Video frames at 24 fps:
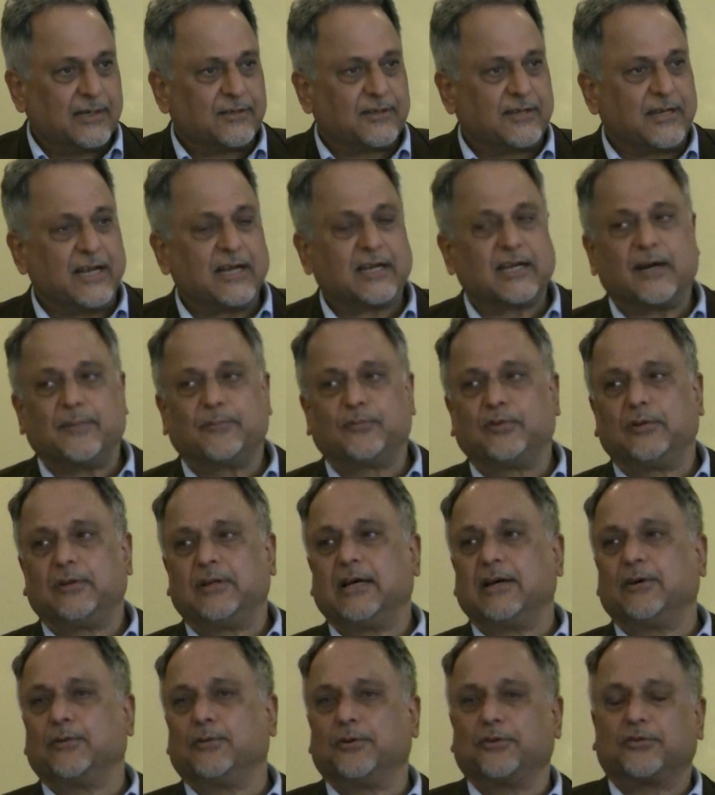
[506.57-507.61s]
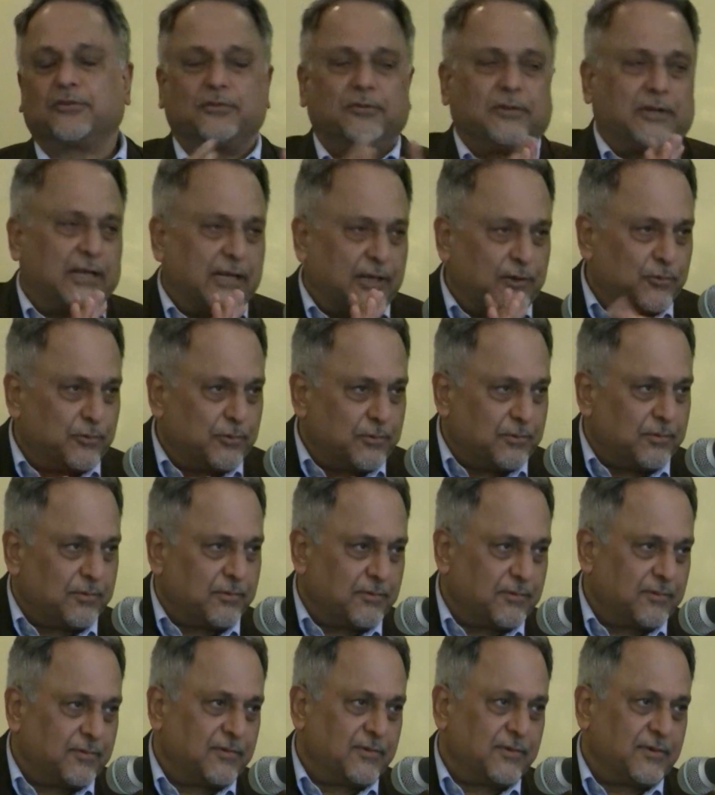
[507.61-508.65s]
Sheikh Abdullah goes to Nehru,
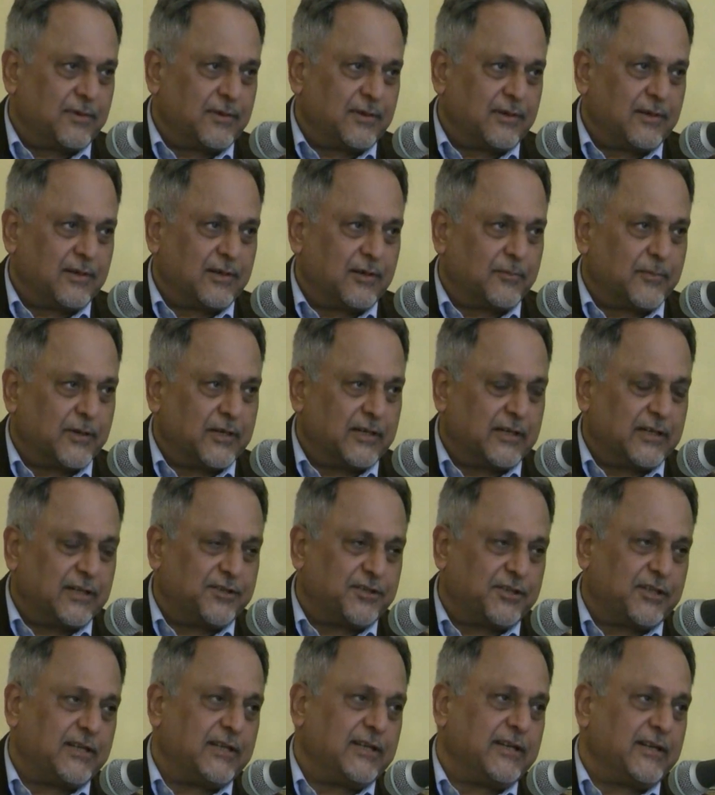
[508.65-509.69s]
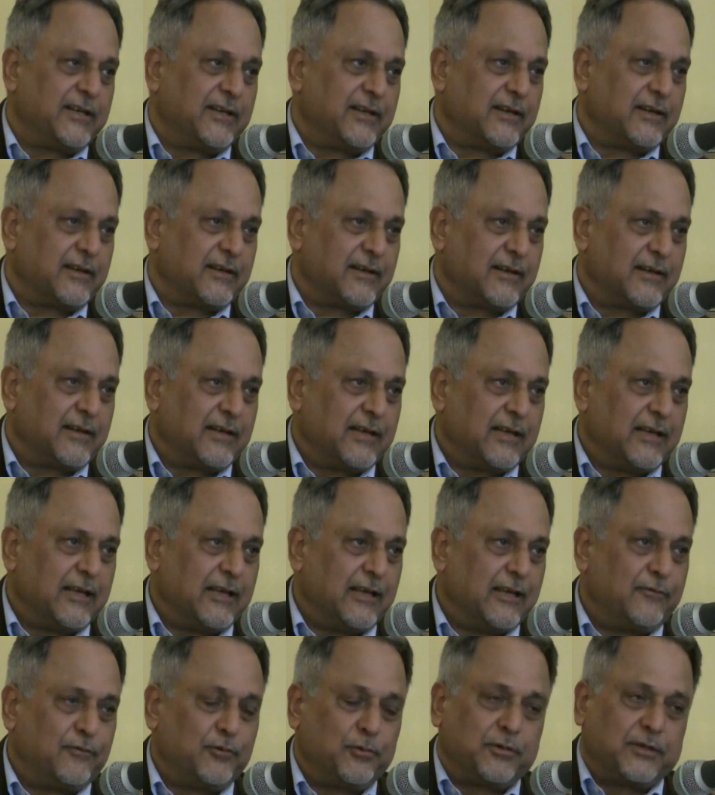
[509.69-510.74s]
Panditji,
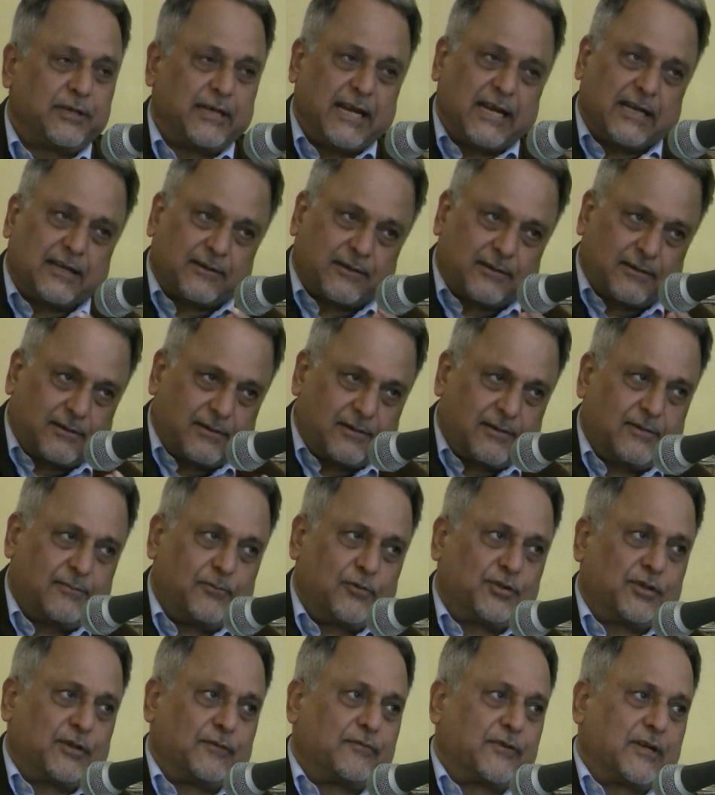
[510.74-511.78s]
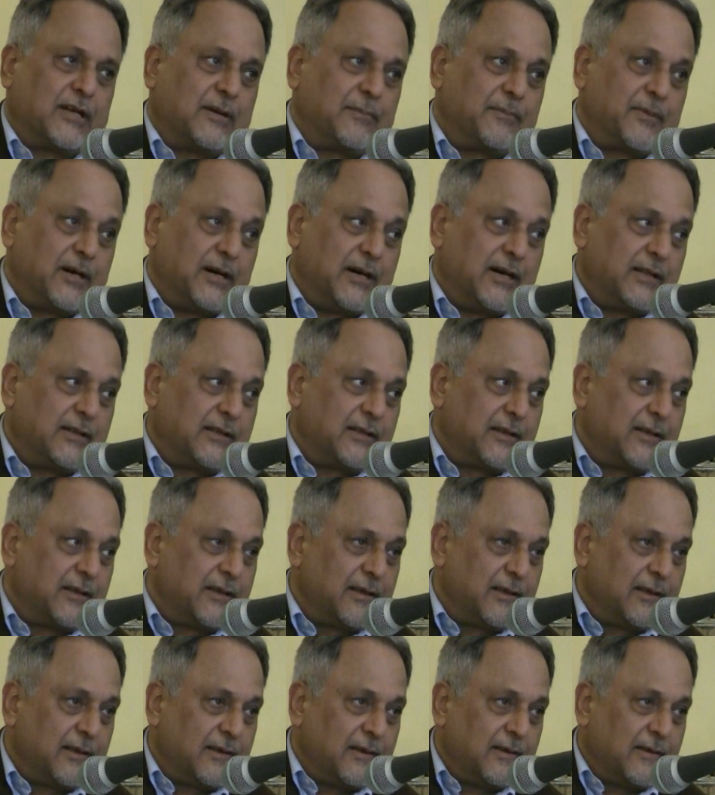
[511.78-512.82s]
if you take Muzaffarabad
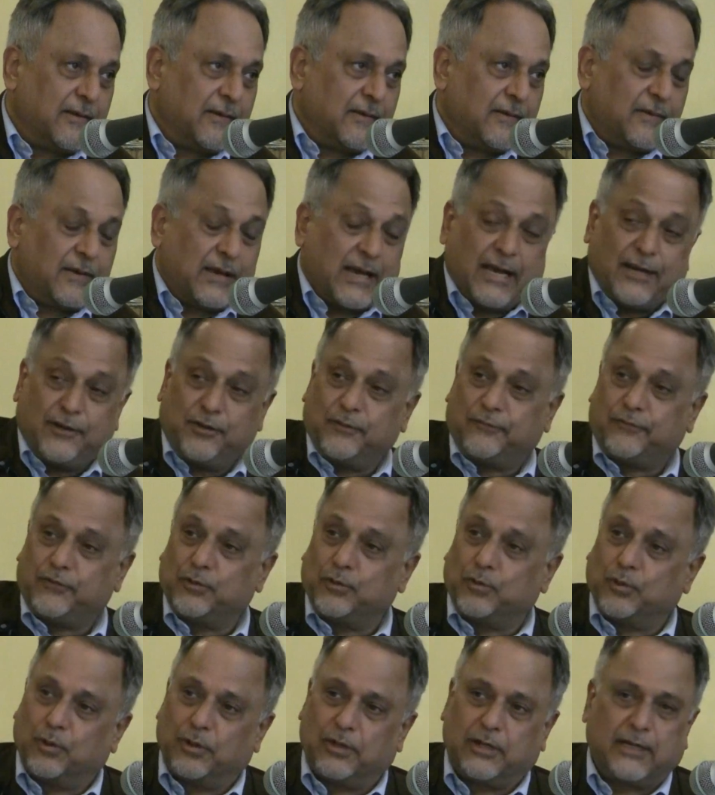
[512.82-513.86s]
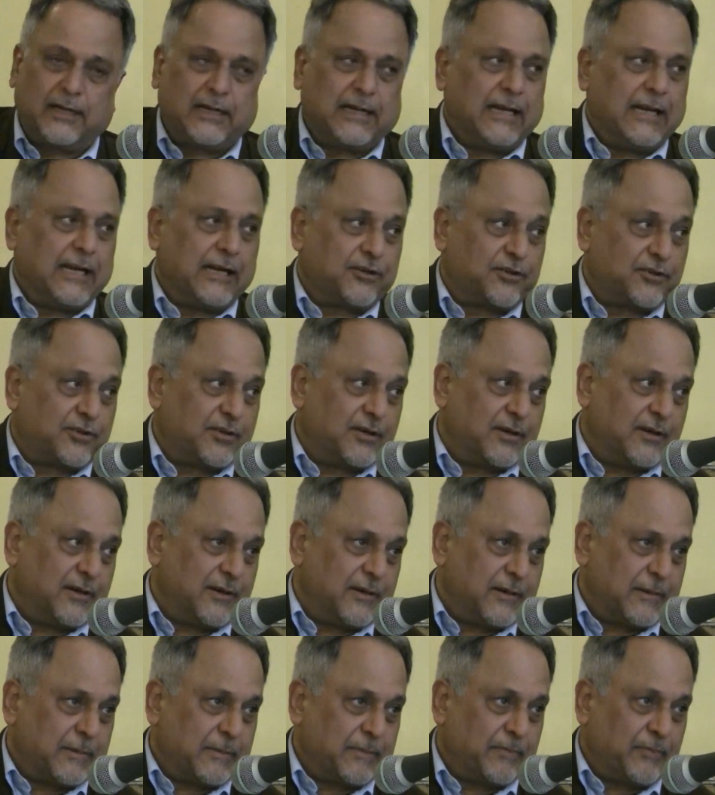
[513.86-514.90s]
and if you hold an
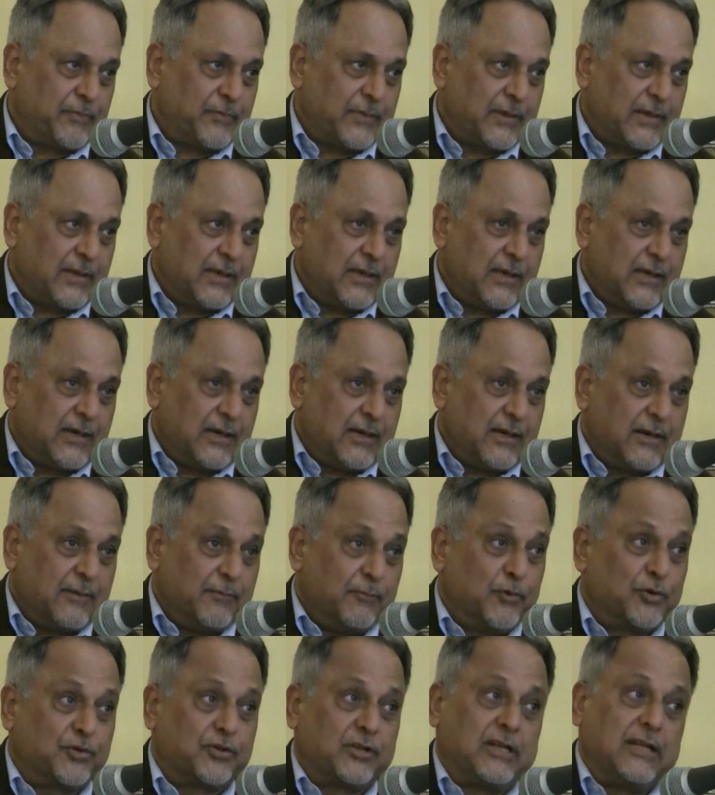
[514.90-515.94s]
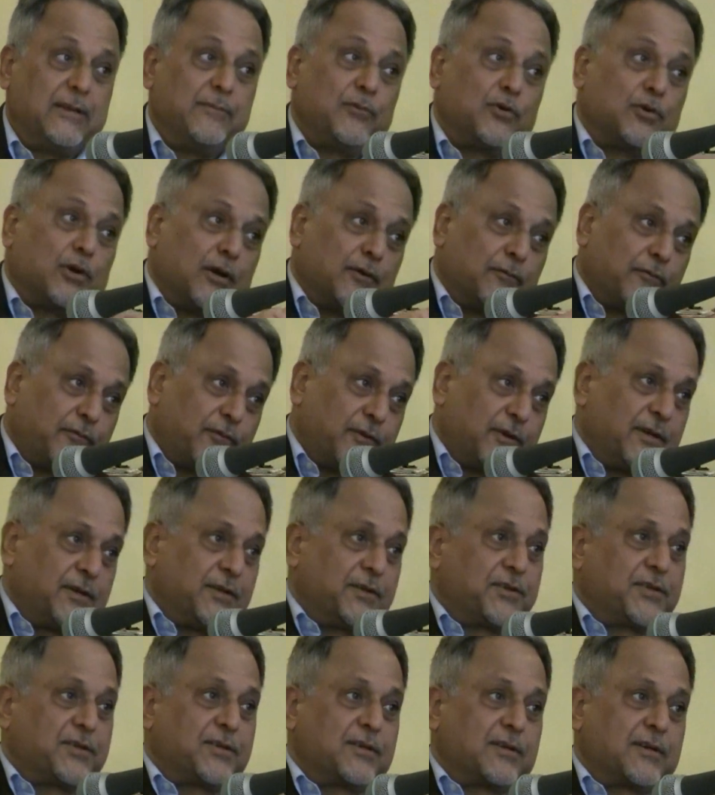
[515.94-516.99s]
election, Muslim
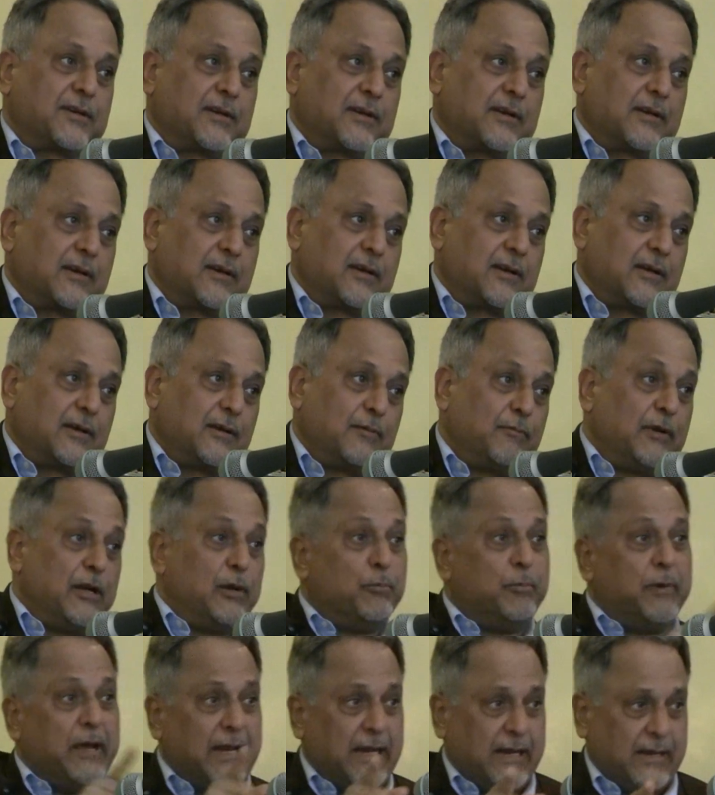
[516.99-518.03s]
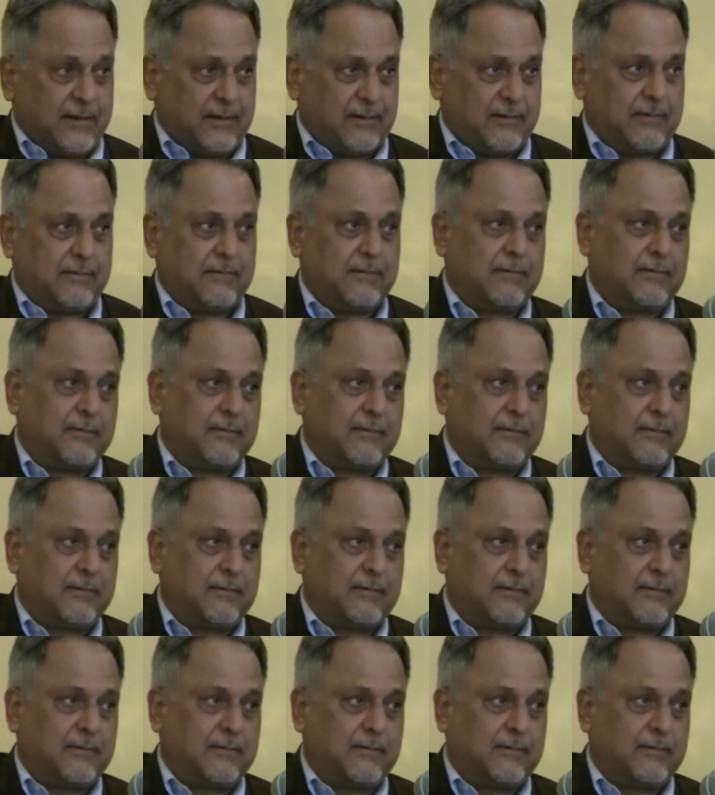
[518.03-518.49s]
conference will win.